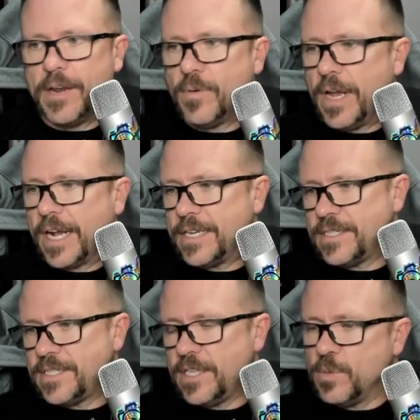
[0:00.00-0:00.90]
We're not going to
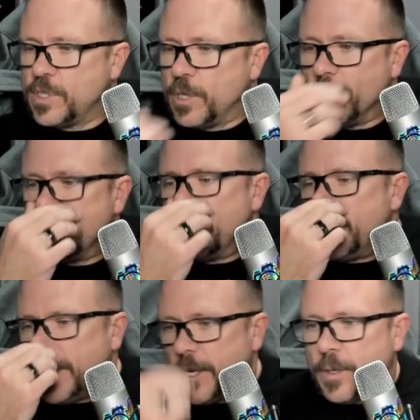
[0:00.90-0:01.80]
see the results
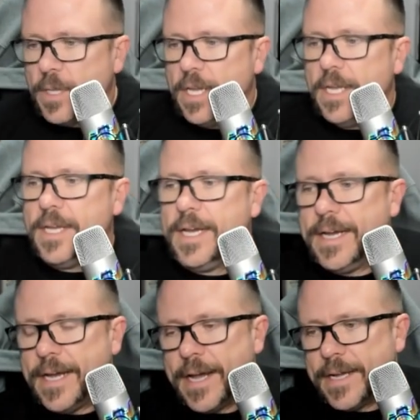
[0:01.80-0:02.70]
until
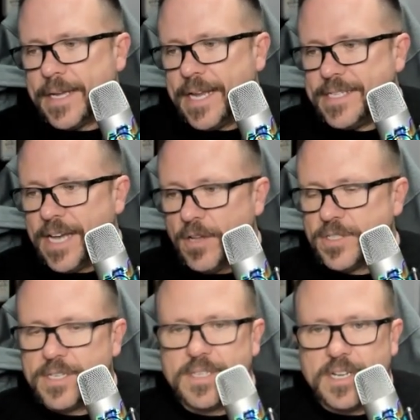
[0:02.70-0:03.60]
it
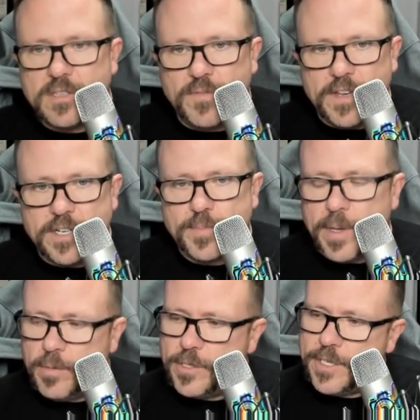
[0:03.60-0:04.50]
tells us that it's finished
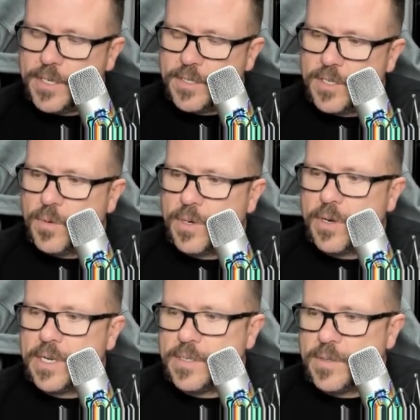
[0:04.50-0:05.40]
publishing. So we'll go
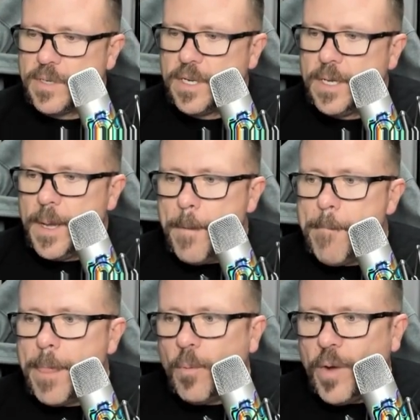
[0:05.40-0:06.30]
ahead and
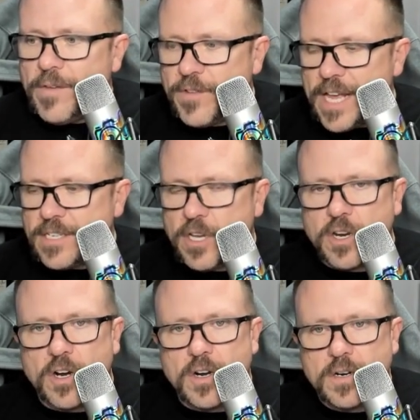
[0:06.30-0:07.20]
wait for that to
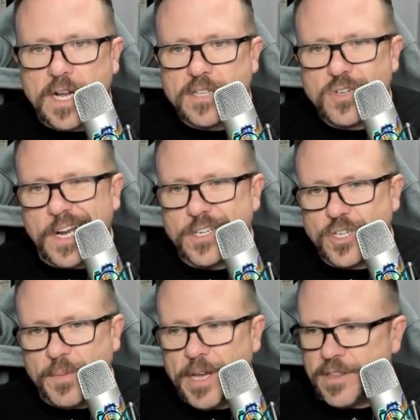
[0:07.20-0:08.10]
occur. I'll try to
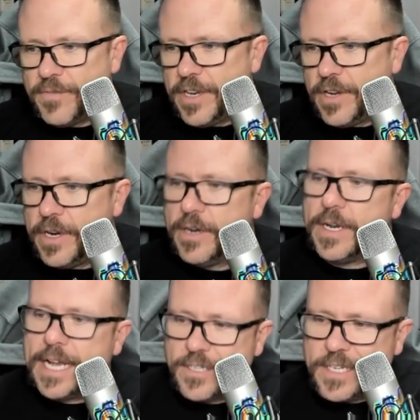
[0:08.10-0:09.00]
trim out the video here.
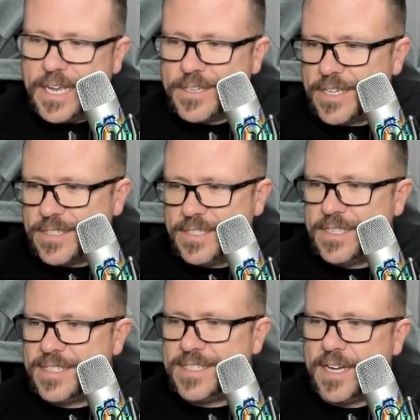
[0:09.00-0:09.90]
Actually, now it tells us
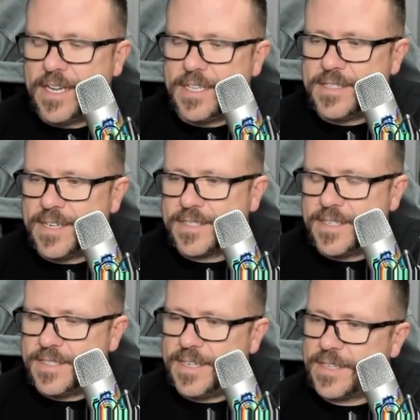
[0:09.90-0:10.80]
it's done in
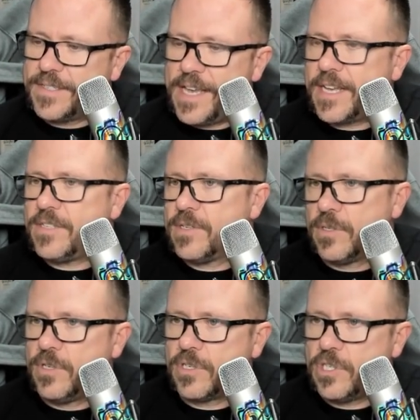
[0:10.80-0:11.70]
66 seconds, so
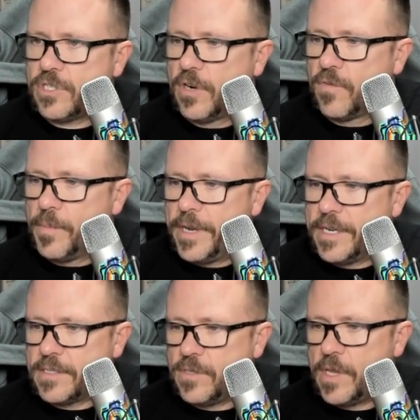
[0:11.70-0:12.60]
it took just over a
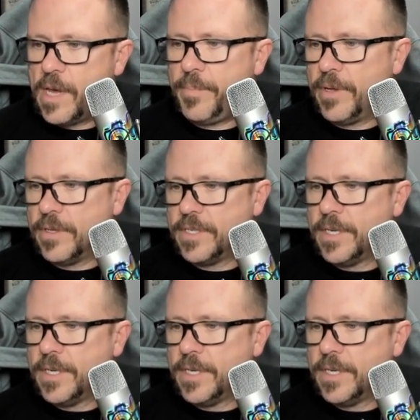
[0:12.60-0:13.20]
minute to do that build.